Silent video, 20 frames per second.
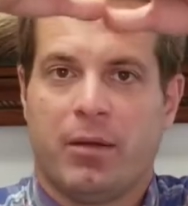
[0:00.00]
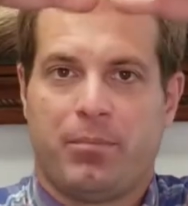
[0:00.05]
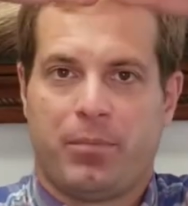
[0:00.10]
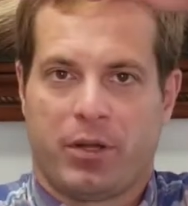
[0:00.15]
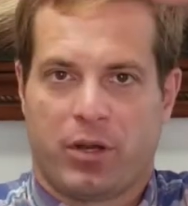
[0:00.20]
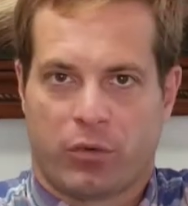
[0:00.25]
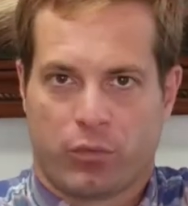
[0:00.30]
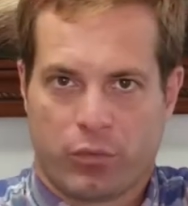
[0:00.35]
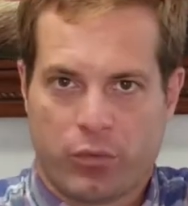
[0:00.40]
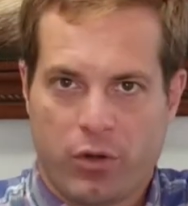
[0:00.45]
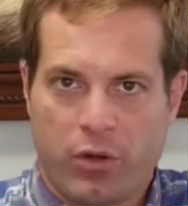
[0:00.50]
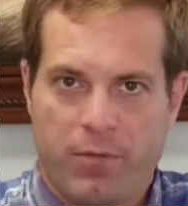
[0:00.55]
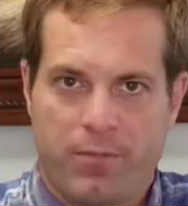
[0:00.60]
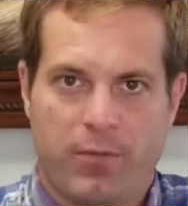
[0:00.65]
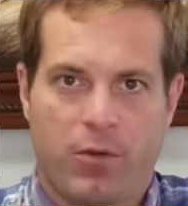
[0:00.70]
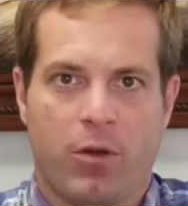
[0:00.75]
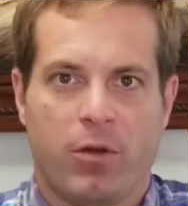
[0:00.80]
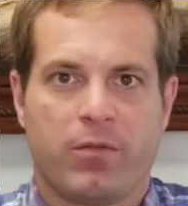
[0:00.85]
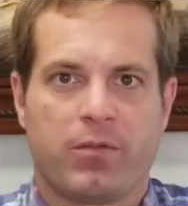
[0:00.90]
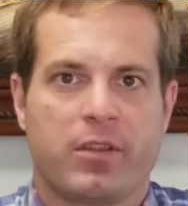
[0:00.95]
put a roof
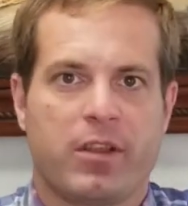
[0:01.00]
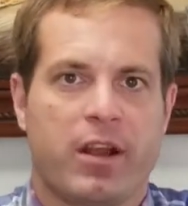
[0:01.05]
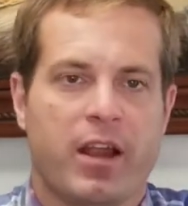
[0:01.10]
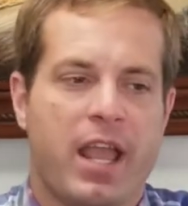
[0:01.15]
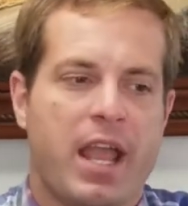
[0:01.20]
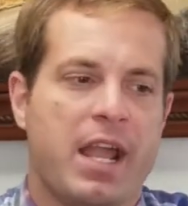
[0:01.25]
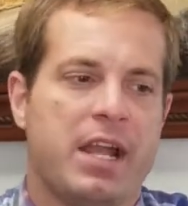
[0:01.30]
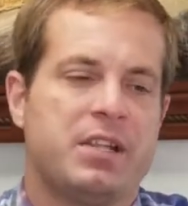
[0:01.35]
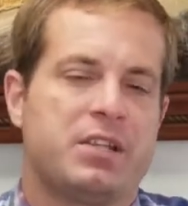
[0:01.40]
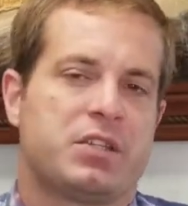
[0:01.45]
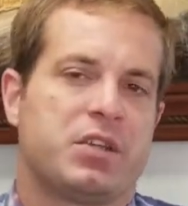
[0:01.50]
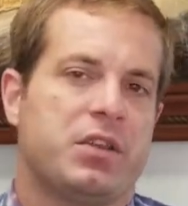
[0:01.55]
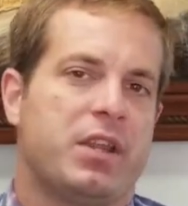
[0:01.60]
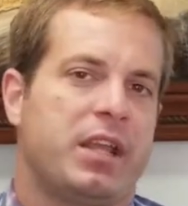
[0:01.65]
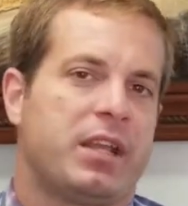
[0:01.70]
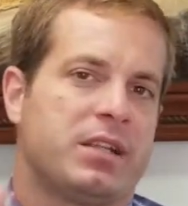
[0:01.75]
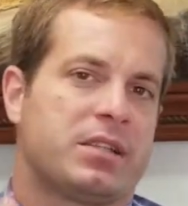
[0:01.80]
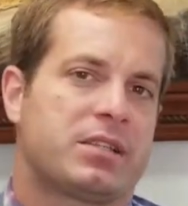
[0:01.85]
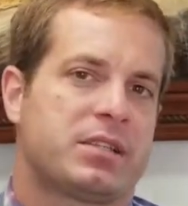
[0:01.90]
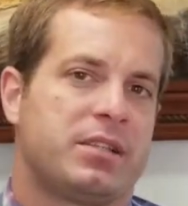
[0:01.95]
over their head so they
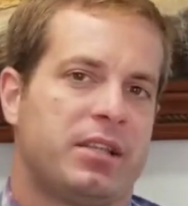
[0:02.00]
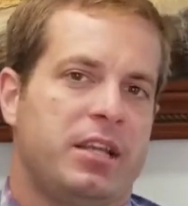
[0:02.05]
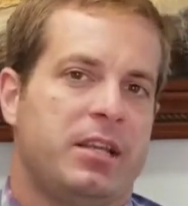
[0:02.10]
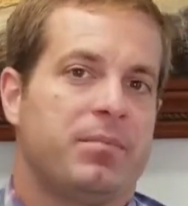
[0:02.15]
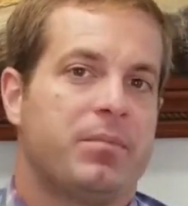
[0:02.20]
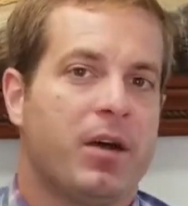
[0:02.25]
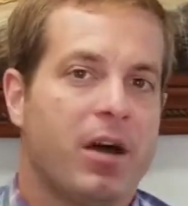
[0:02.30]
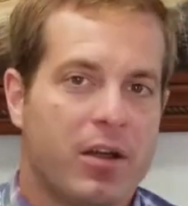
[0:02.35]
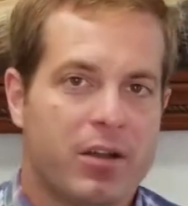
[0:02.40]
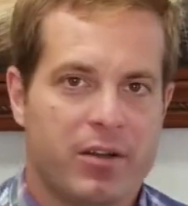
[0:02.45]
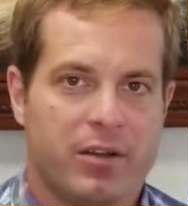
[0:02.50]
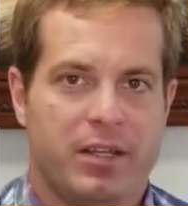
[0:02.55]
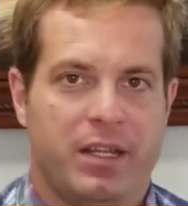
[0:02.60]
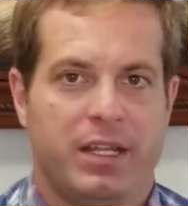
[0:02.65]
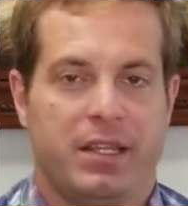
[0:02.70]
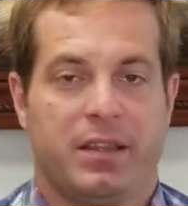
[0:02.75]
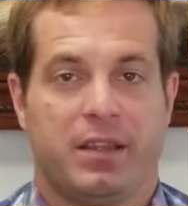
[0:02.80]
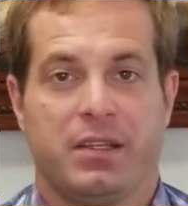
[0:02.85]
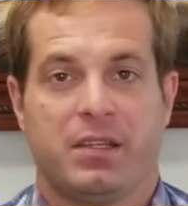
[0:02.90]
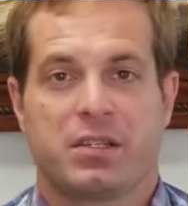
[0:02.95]
can sleep
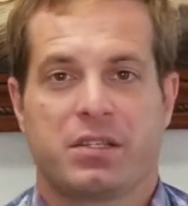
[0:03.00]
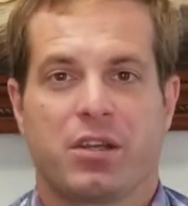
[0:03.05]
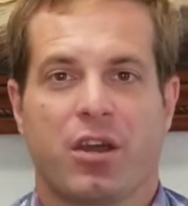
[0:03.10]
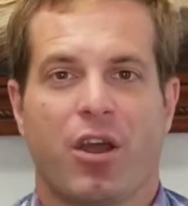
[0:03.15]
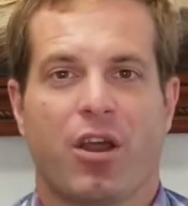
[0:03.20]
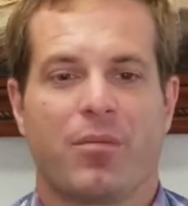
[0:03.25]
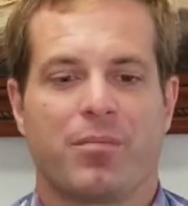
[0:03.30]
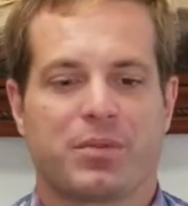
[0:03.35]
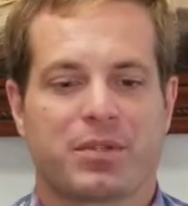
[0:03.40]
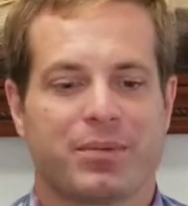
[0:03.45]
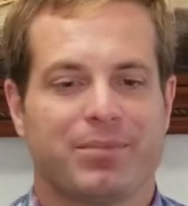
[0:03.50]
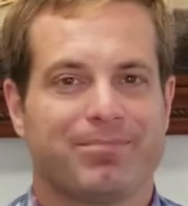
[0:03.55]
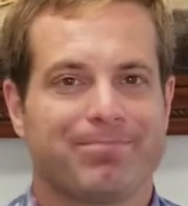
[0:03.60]
underneath these tarps.